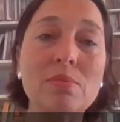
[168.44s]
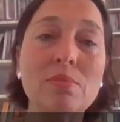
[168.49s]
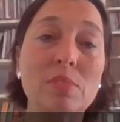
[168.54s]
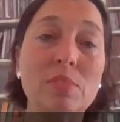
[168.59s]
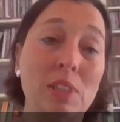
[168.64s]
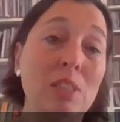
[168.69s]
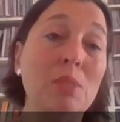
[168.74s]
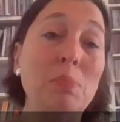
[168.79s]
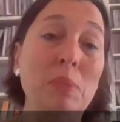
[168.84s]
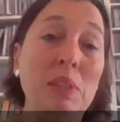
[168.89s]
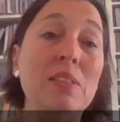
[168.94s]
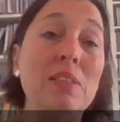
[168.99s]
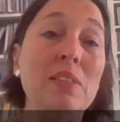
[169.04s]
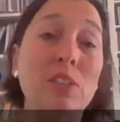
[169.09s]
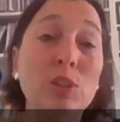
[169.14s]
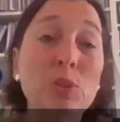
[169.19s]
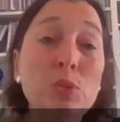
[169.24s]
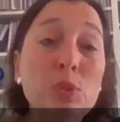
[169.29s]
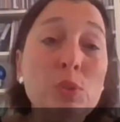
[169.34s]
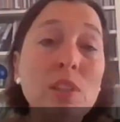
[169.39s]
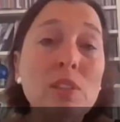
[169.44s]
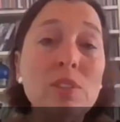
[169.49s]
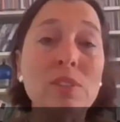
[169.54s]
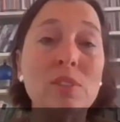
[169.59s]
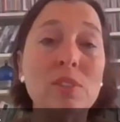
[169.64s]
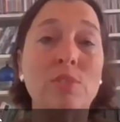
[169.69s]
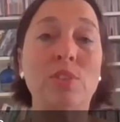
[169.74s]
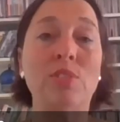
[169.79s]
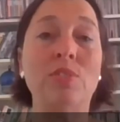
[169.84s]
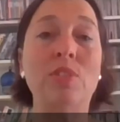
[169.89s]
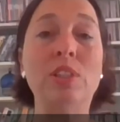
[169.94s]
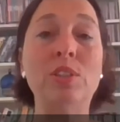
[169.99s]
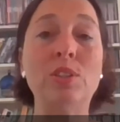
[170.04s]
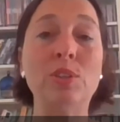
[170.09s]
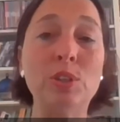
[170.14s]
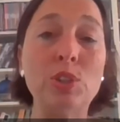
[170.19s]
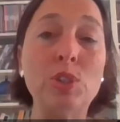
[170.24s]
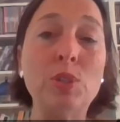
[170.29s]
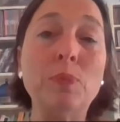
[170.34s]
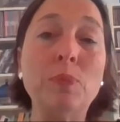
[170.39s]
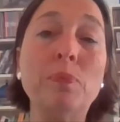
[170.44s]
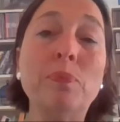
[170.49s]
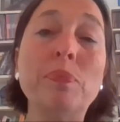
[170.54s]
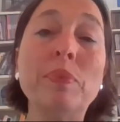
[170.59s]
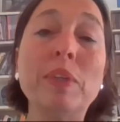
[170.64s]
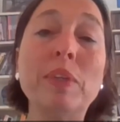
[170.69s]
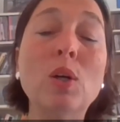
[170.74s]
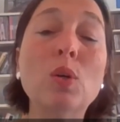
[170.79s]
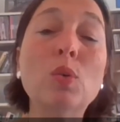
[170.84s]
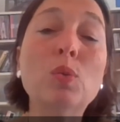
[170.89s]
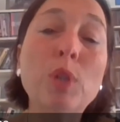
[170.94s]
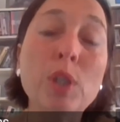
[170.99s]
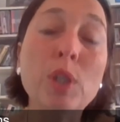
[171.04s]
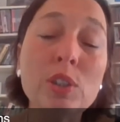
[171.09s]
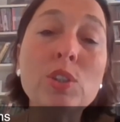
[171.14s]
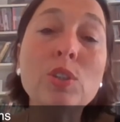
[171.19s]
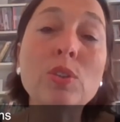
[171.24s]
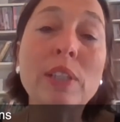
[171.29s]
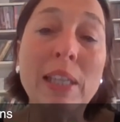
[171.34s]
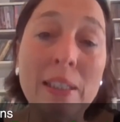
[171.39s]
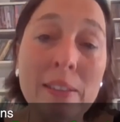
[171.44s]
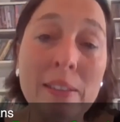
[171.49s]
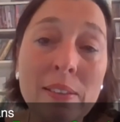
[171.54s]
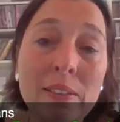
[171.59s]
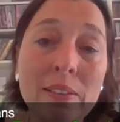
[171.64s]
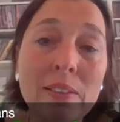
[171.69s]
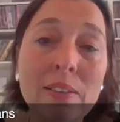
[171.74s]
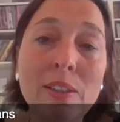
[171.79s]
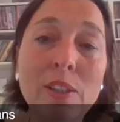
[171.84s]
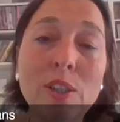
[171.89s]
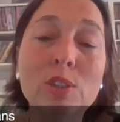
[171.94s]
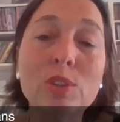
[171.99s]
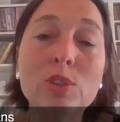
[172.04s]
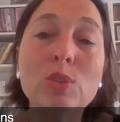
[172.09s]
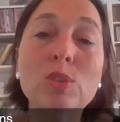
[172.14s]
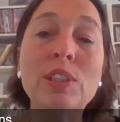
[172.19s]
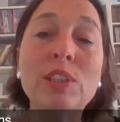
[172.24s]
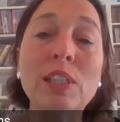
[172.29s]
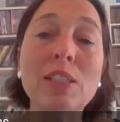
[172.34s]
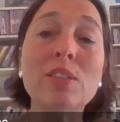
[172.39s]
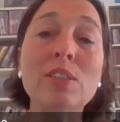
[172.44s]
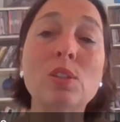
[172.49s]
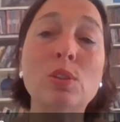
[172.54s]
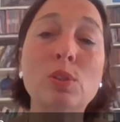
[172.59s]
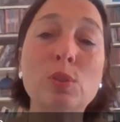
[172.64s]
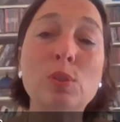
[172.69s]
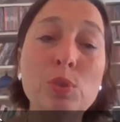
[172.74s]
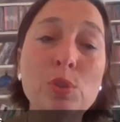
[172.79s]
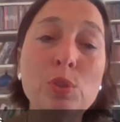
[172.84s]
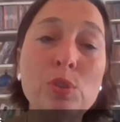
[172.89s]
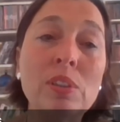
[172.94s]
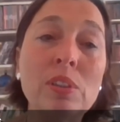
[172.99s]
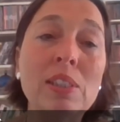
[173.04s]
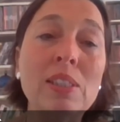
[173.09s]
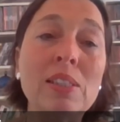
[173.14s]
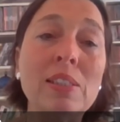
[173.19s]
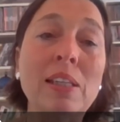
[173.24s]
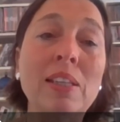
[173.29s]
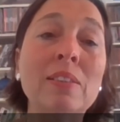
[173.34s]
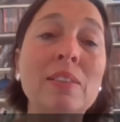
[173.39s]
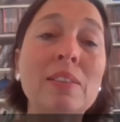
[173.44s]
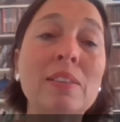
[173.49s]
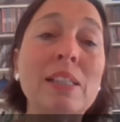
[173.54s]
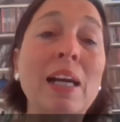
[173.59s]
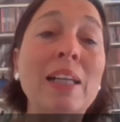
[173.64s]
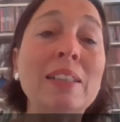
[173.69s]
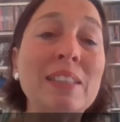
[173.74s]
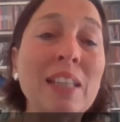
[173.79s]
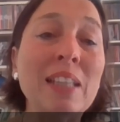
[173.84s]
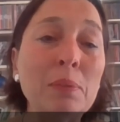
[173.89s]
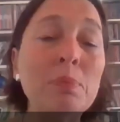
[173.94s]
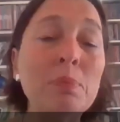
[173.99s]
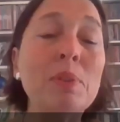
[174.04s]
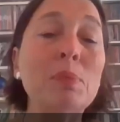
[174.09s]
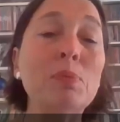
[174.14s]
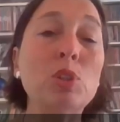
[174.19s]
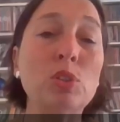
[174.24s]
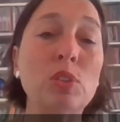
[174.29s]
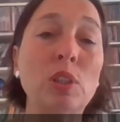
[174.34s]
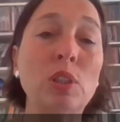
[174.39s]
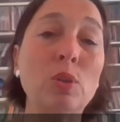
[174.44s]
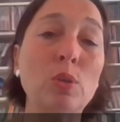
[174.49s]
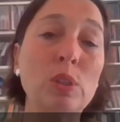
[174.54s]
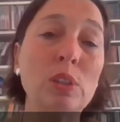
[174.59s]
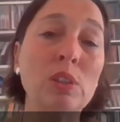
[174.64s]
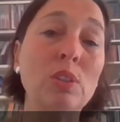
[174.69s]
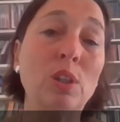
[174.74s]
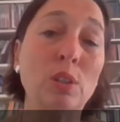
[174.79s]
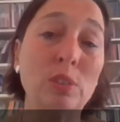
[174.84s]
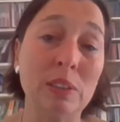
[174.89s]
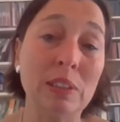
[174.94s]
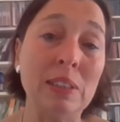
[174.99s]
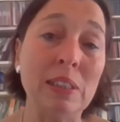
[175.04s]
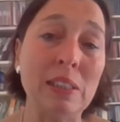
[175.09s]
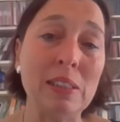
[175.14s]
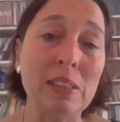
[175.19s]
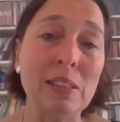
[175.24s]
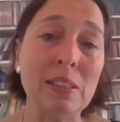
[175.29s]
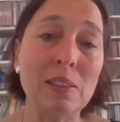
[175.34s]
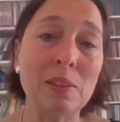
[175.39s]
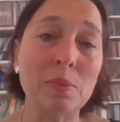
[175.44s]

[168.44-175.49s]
this means the users of the research, work together to test solutions and adapt them to the local context.